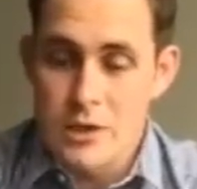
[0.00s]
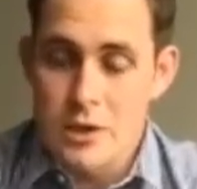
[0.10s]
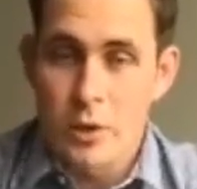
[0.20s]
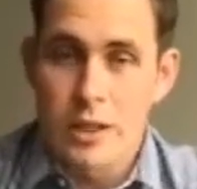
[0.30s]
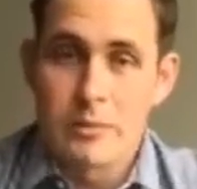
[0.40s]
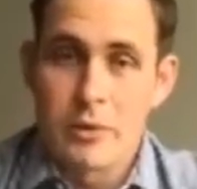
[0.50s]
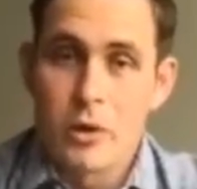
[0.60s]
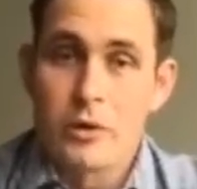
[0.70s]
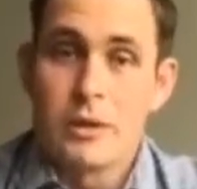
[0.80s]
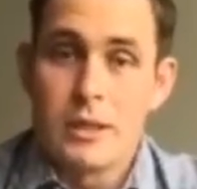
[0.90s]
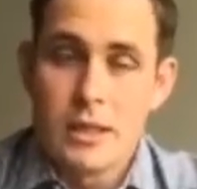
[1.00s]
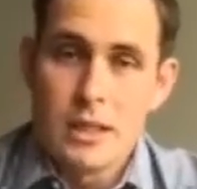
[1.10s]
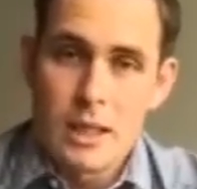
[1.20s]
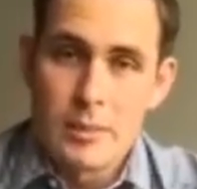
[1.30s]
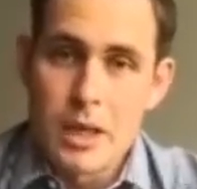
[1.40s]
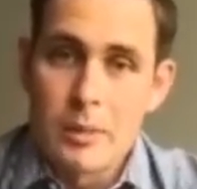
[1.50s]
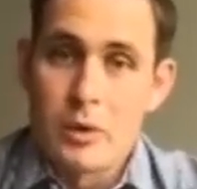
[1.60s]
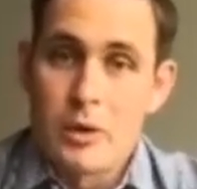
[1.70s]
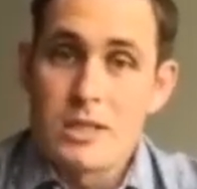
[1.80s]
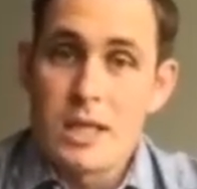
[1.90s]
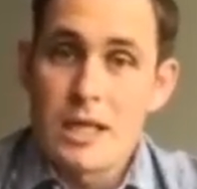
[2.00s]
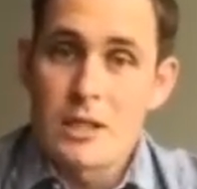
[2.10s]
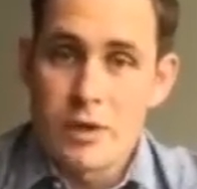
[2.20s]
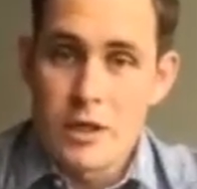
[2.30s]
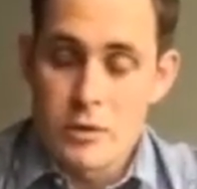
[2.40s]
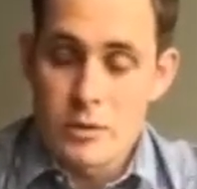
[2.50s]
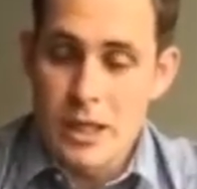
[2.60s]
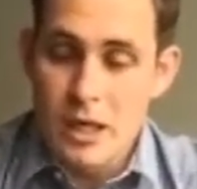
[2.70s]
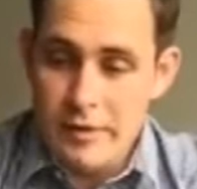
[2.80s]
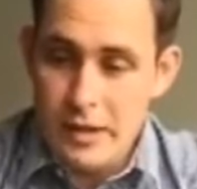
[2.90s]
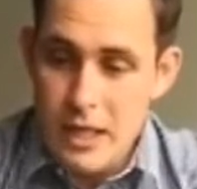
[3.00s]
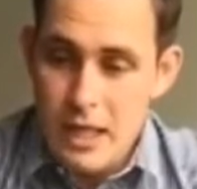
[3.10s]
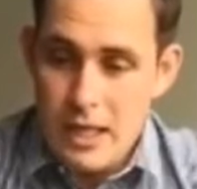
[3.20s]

so quite a broad size range which we cover.